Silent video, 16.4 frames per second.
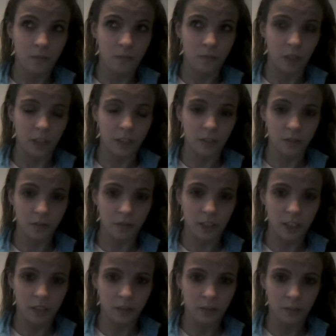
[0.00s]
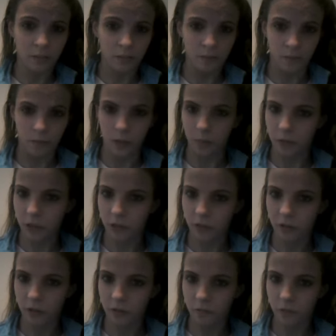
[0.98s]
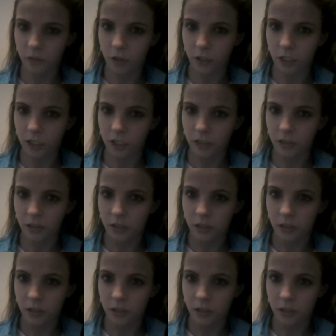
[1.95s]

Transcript: that sounds right. Maybe 2014.